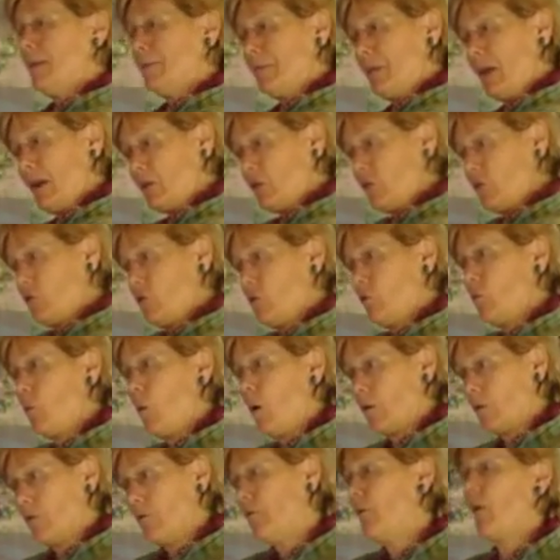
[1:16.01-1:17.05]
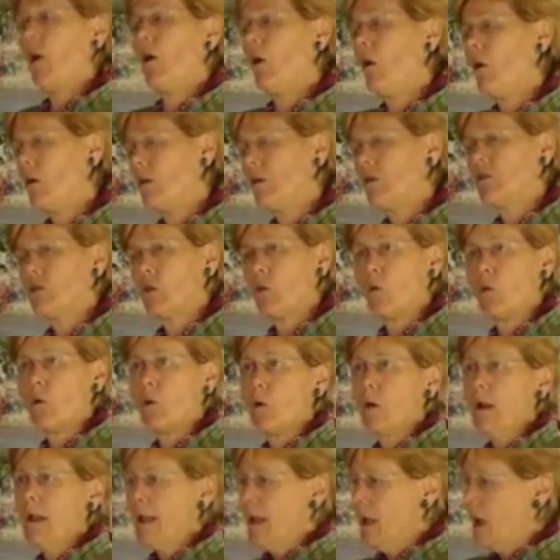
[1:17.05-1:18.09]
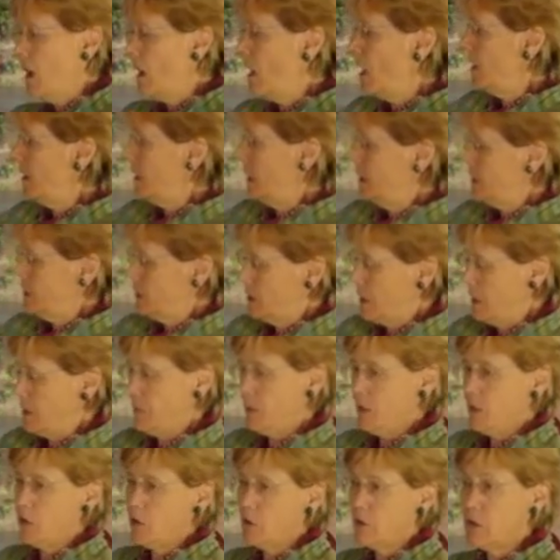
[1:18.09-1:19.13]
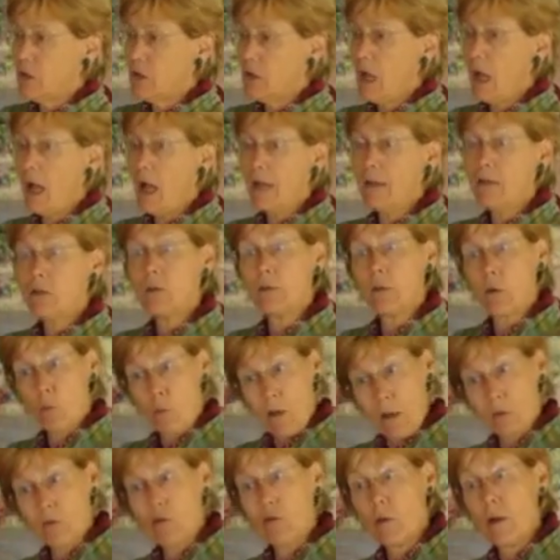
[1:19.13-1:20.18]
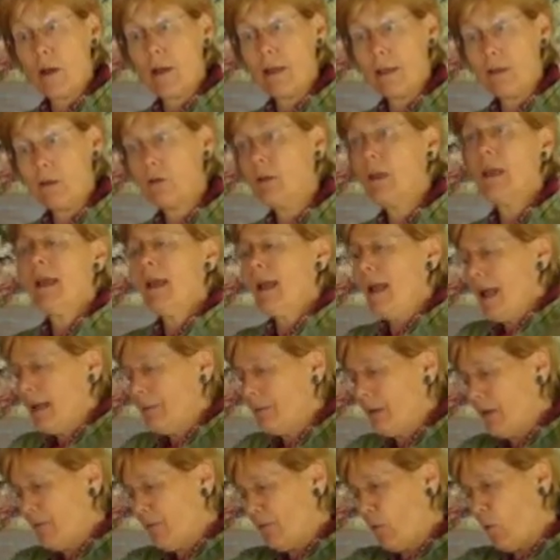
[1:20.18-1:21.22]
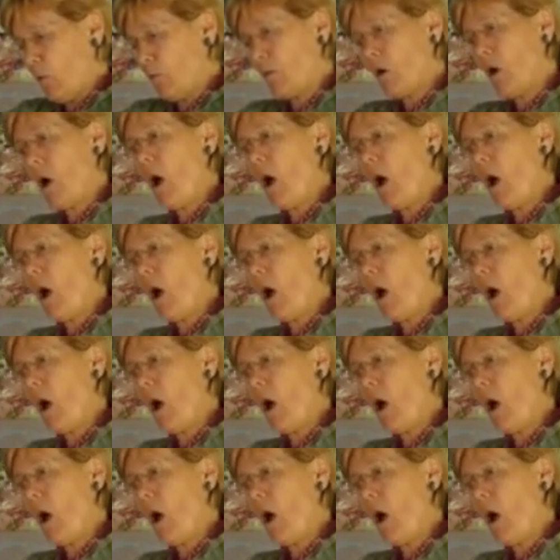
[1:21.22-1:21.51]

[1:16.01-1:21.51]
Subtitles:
next to waterfalls or a steep hillside, so they're well-drained. And they form